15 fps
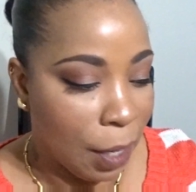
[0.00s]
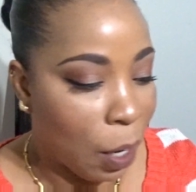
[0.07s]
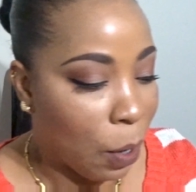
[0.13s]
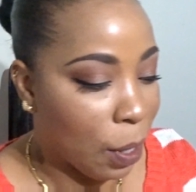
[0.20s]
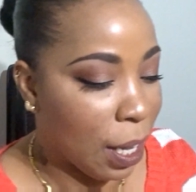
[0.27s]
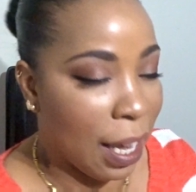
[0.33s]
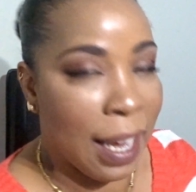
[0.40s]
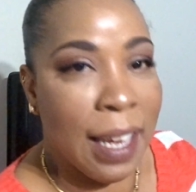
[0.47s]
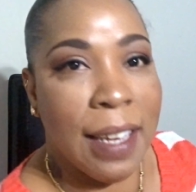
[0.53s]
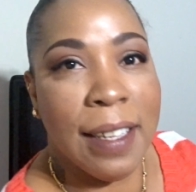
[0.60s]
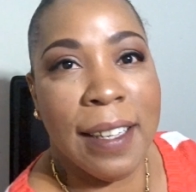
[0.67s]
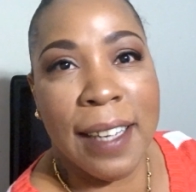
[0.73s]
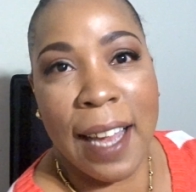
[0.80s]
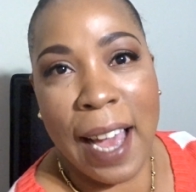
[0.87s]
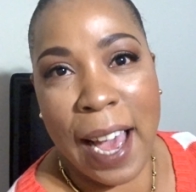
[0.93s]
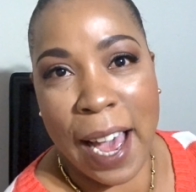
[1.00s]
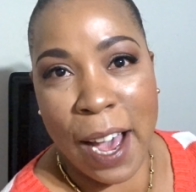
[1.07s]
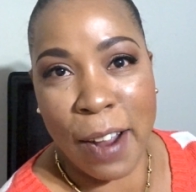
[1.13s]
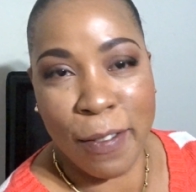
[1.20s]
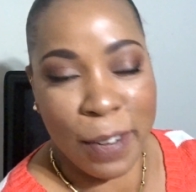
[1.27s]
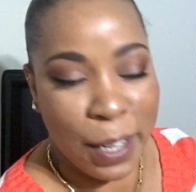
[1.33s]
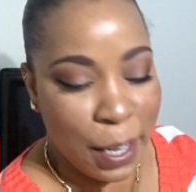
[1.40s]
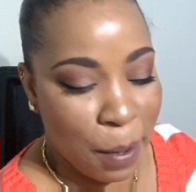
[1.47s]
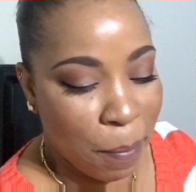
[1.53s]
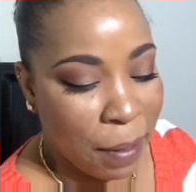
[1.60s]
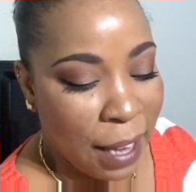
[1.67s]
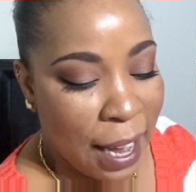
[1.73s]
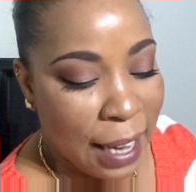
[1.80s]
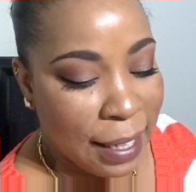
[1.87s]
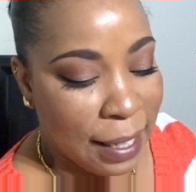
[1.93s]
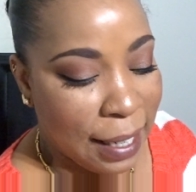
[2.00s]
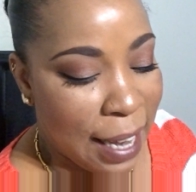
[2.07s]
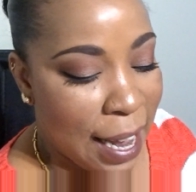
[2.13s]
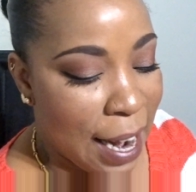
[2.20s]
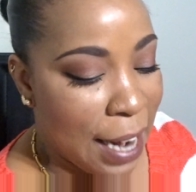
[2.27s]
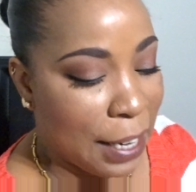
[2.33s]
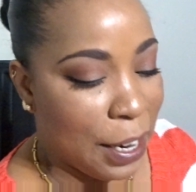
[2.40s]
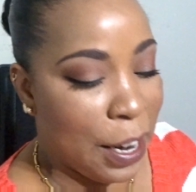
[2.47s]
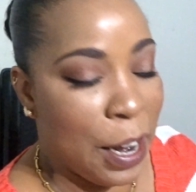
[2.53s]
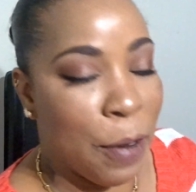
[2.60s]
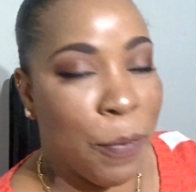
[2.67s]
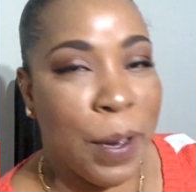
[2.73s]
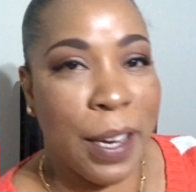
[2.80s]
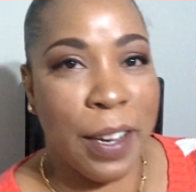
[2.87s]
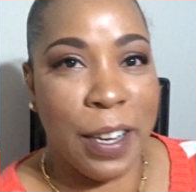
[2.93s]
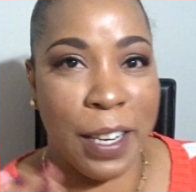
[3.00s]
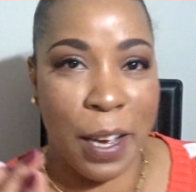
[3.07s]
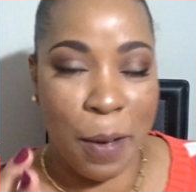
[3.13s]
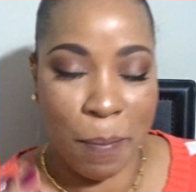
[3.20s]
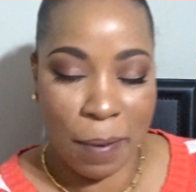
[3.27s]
Okay, I already applied the liner and we're gonna